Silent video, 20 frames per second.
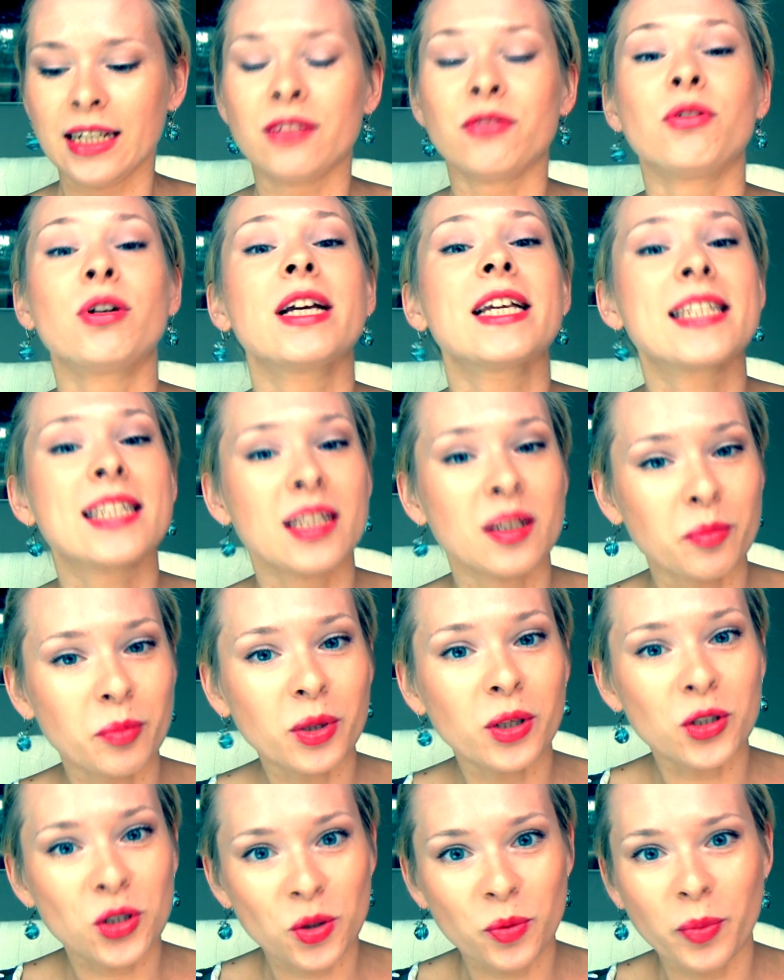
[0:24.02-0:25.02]

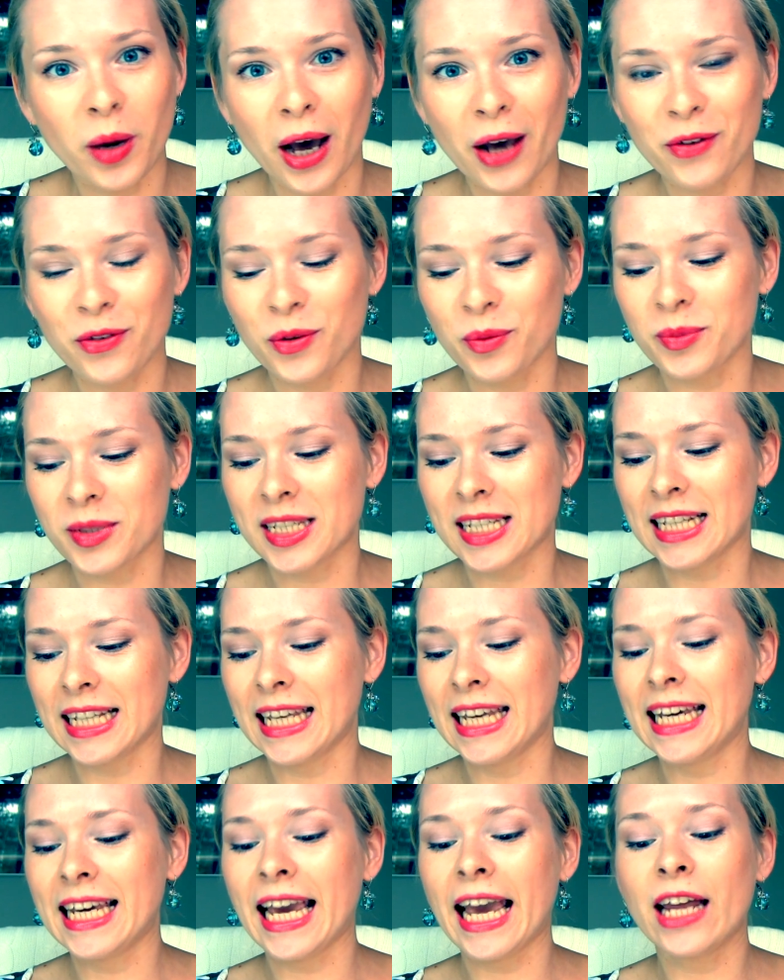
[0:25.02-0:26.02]
reasonable to buy from
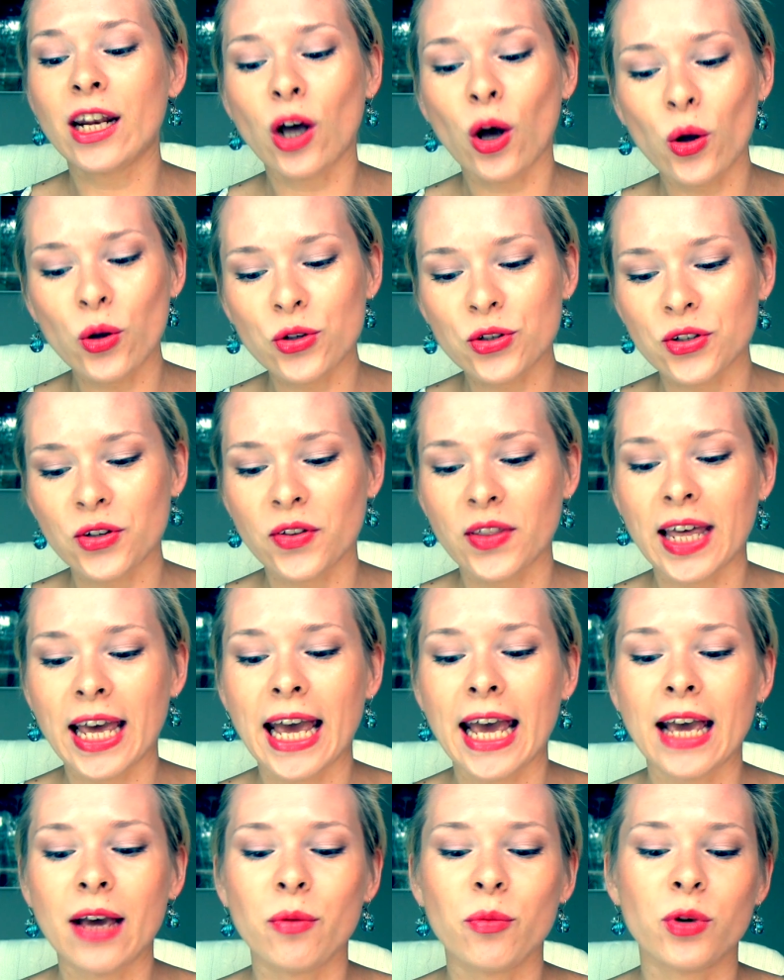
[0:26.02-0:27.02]
Sleek. And also
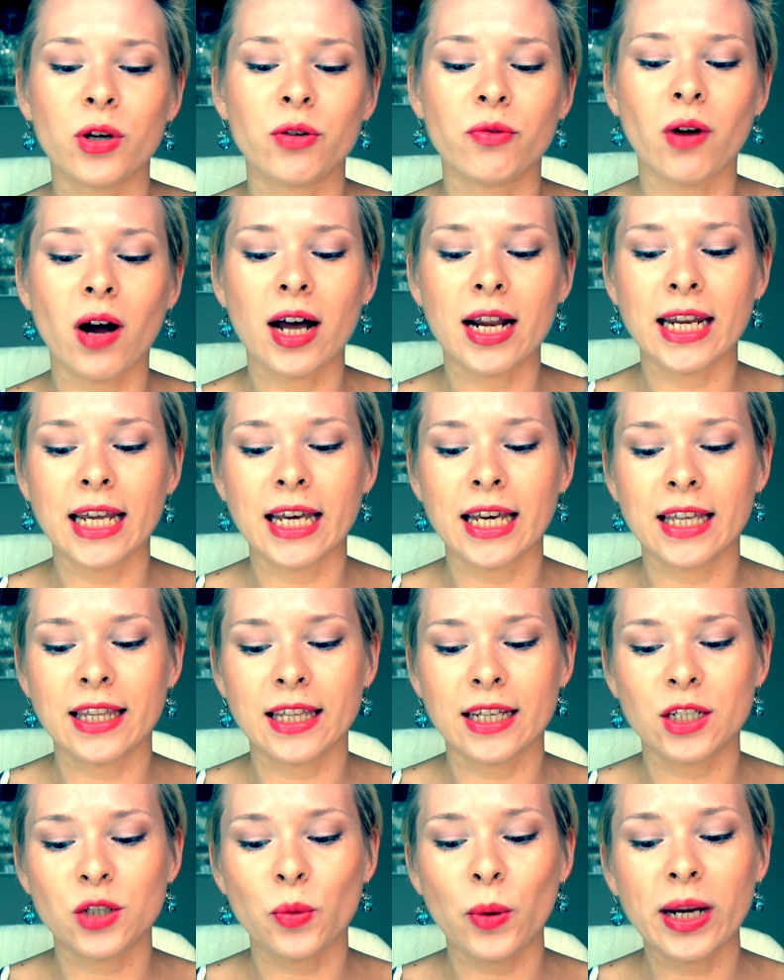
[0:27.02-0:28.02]
they were running
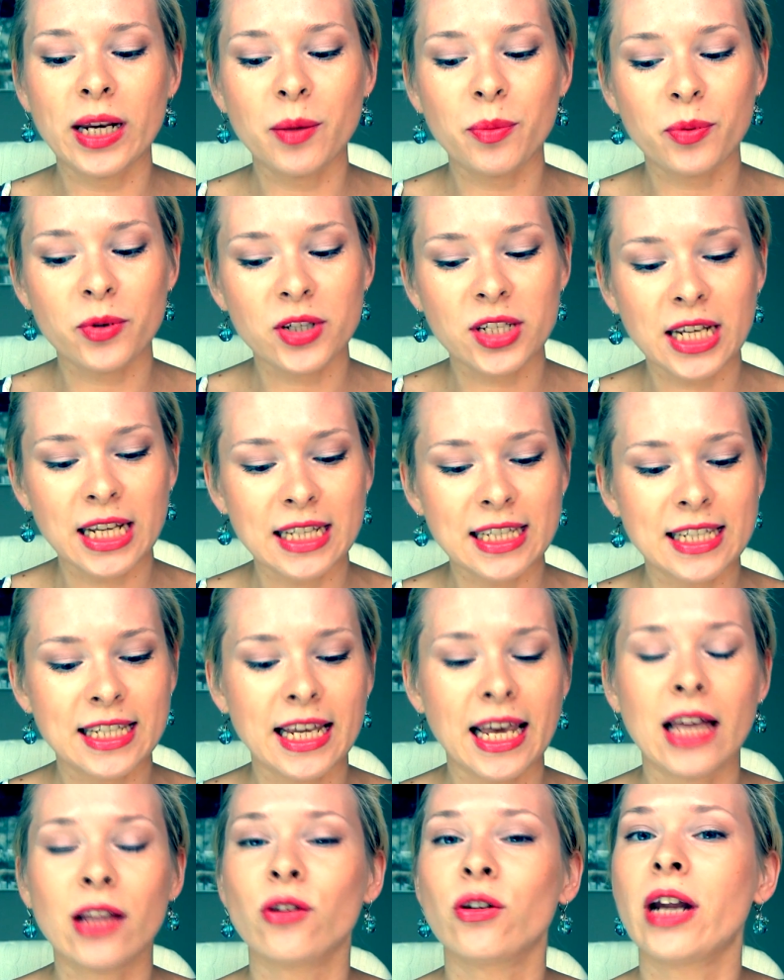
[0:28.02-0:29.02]
the 20%
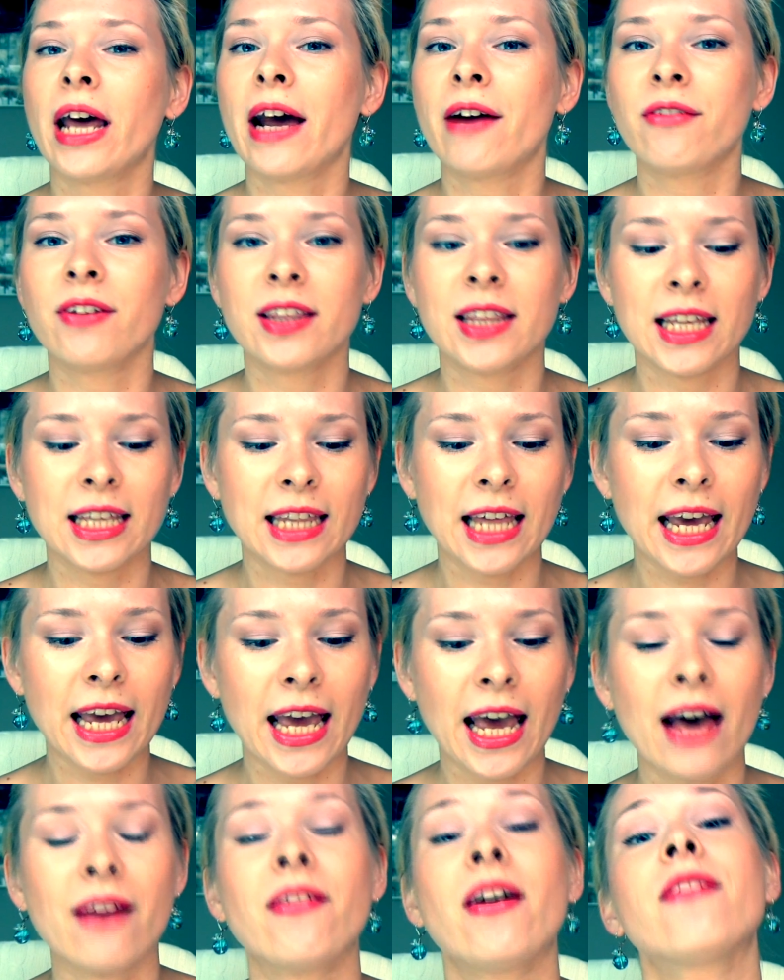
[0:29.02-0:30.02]
sale on everything they
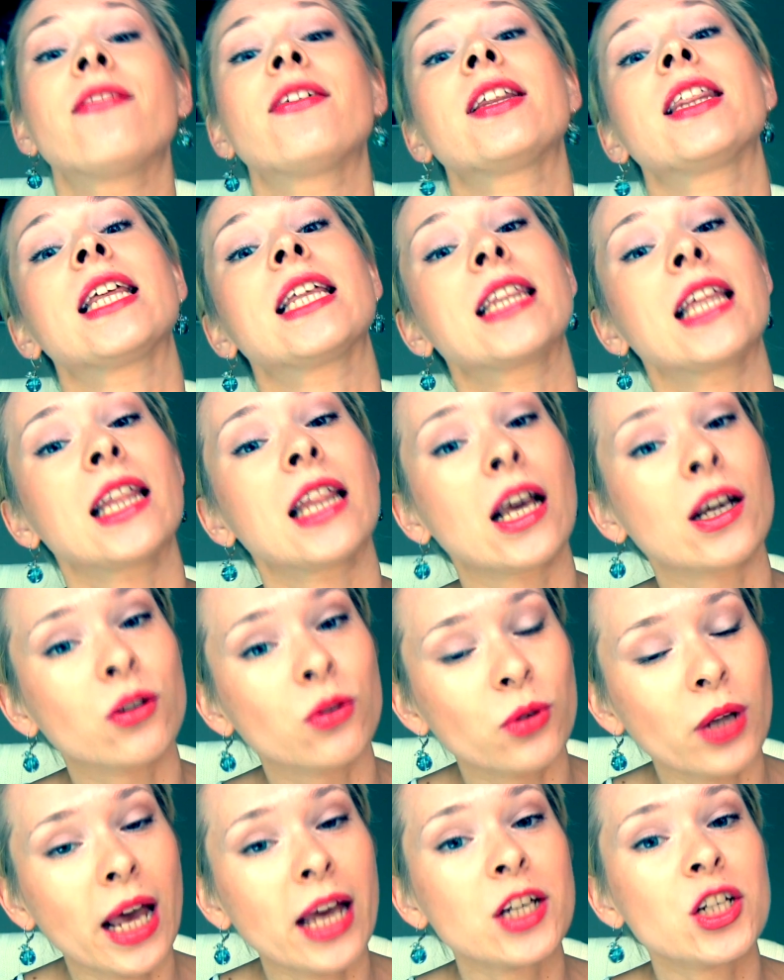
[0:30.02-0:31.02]
have, everything that they
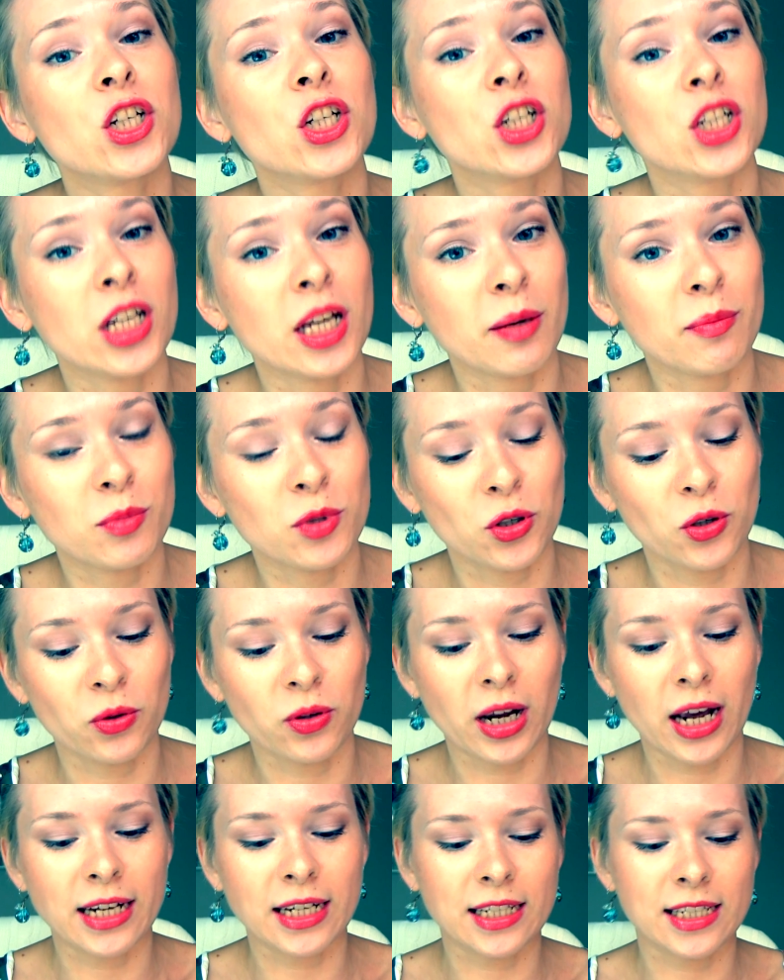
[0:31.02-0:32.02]
could ship to
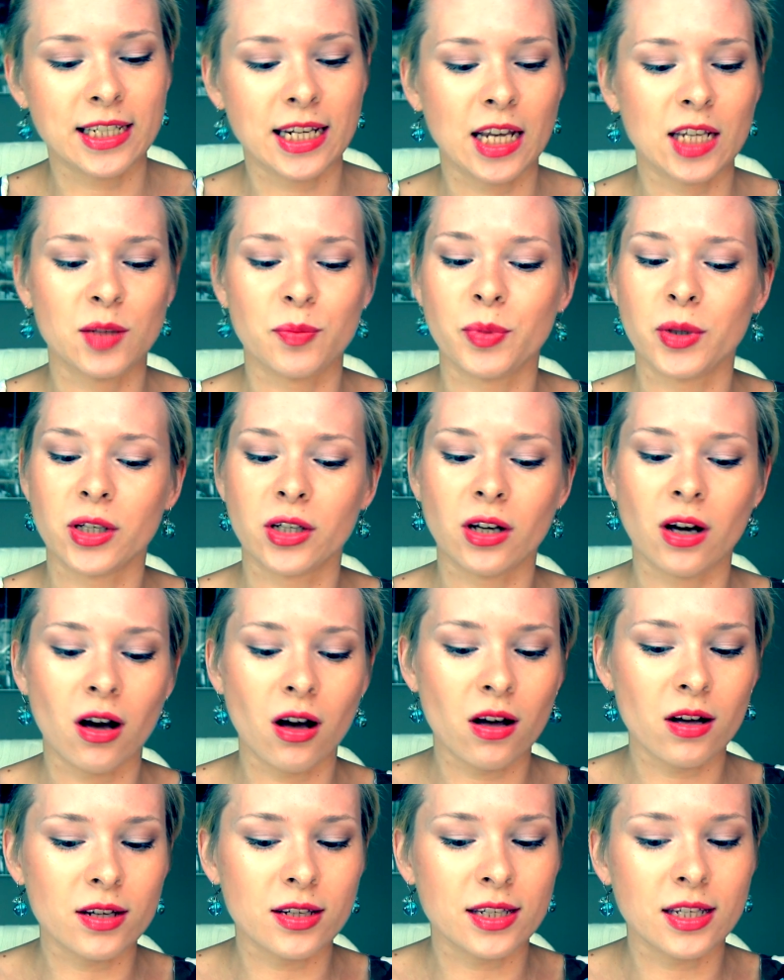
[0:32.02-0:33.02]
United States,
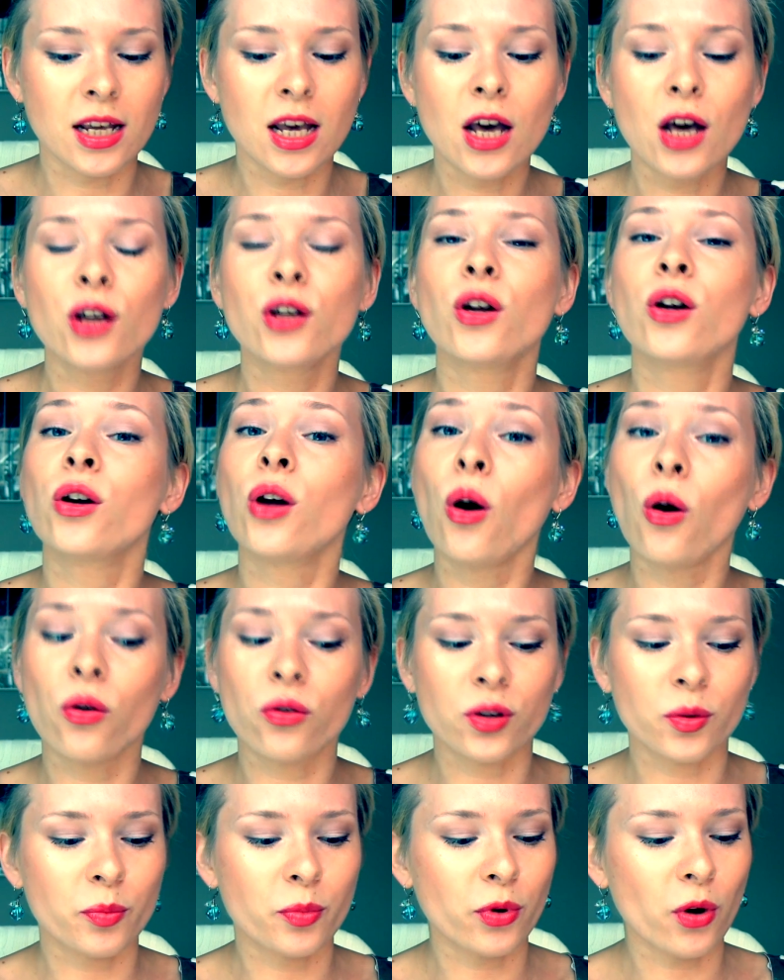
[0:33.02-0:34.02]
because not
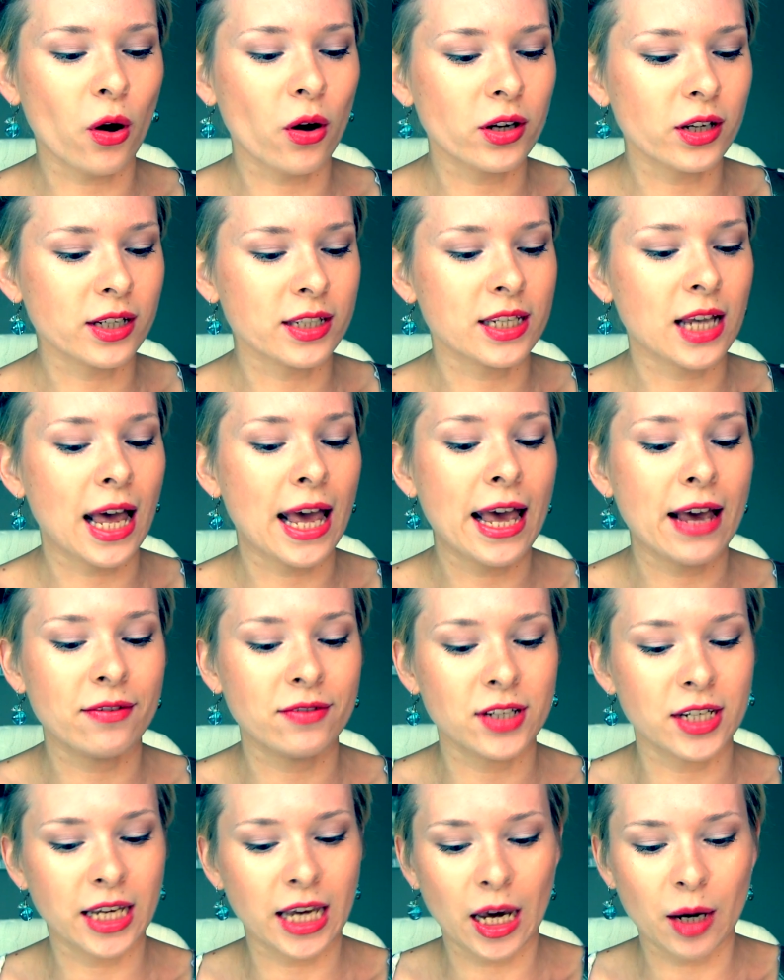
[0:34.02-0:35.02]
all the products are
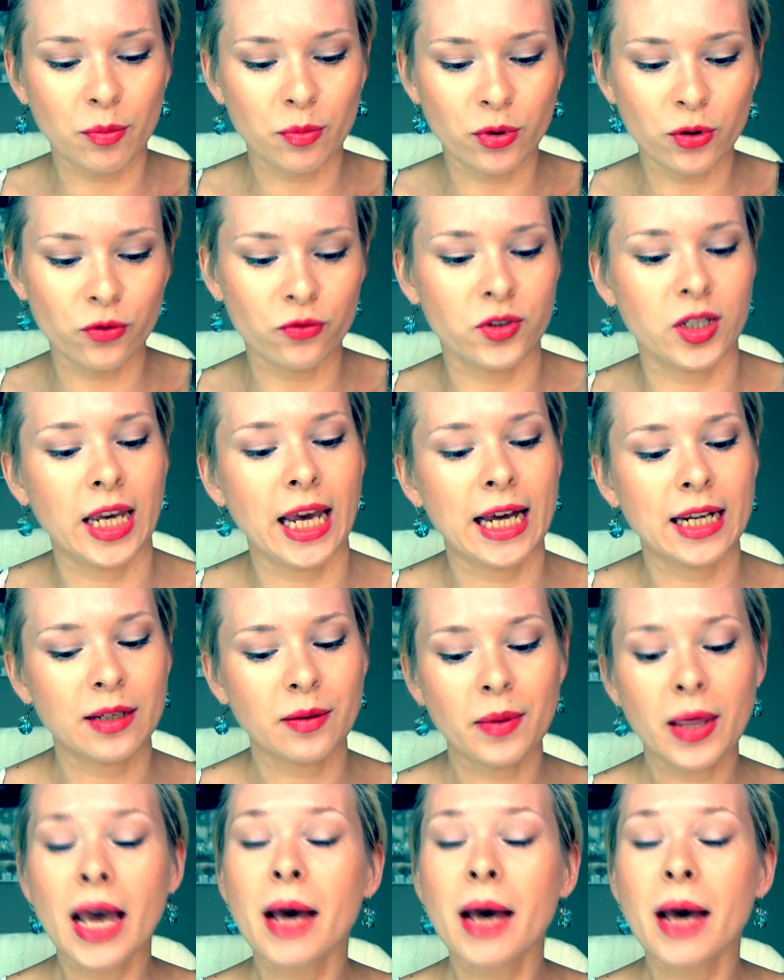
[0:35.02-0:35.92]
FDA approved yet.